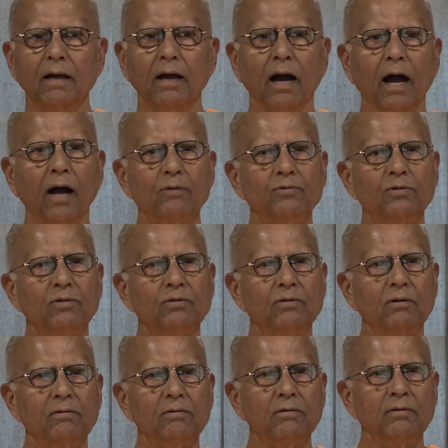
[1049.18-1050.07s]
How do you
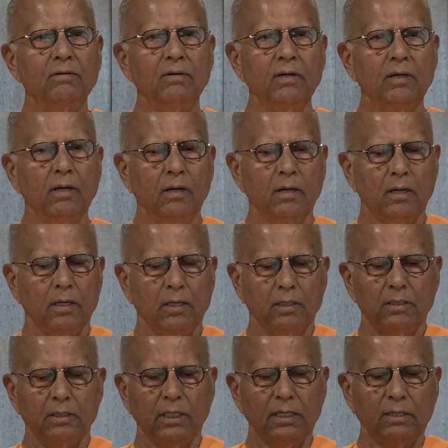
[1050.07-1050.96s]
know?
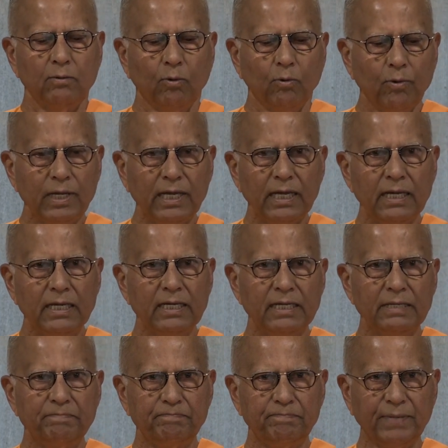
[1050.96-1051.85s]
The we
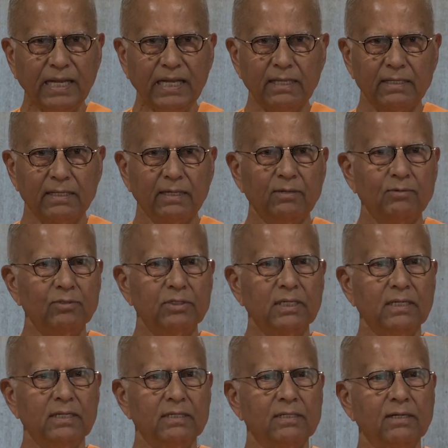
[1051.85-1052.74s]
he peeled, you
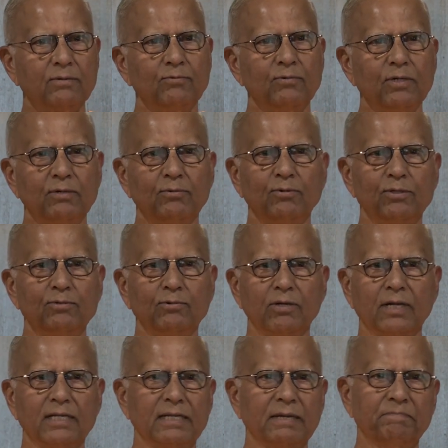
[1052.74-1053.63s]
see, we, we do
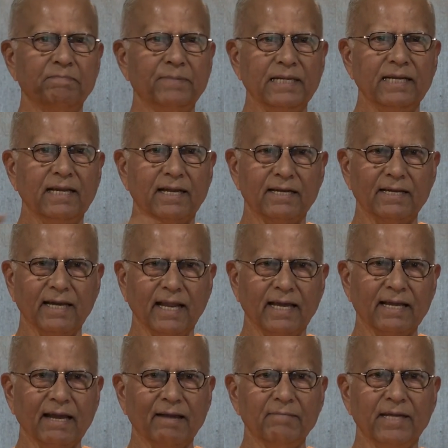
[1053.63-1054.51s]
not peel
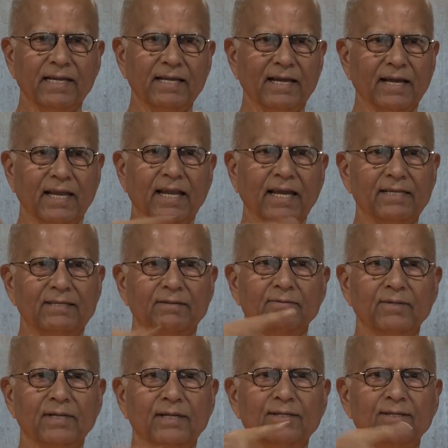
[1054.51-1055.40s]
like America, like you
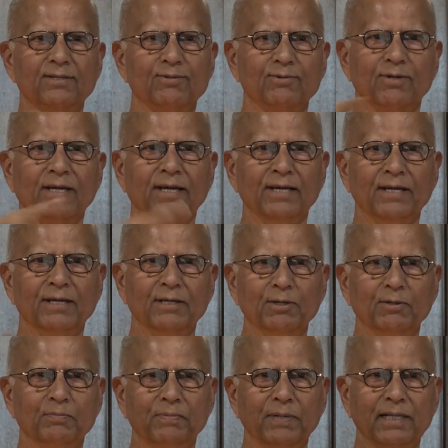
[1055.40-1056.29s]
in this way.
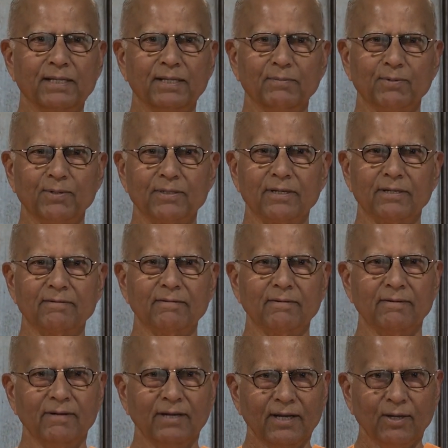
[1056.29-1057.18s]
You peel the
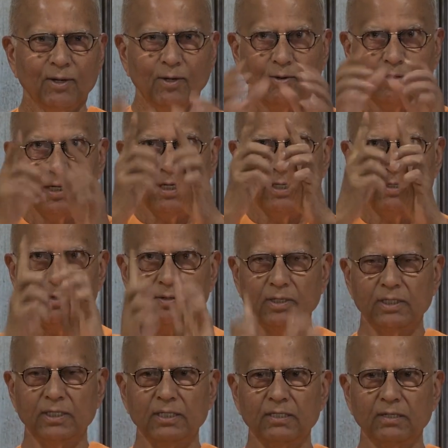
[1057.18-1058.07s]
potato, it,
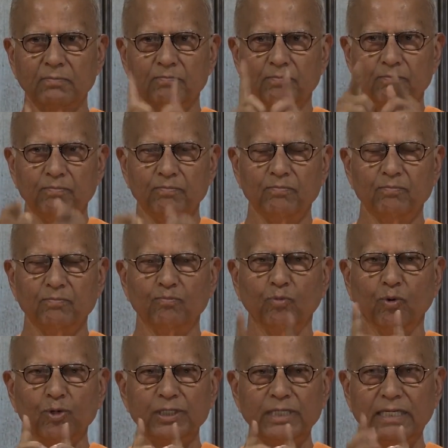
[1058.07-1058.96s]
which is a
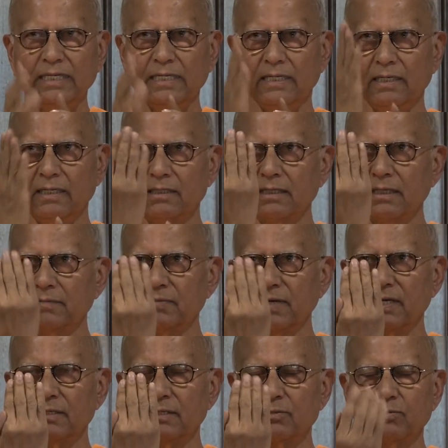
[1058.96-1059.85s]
bochi, some
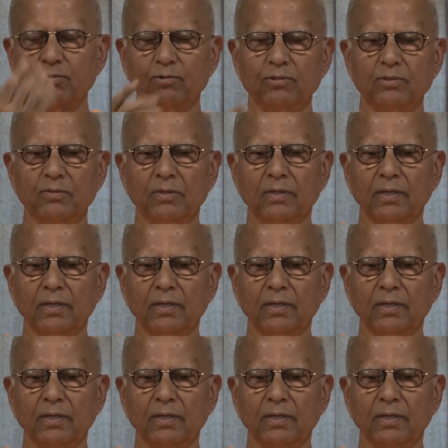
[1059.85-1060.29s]
kind of so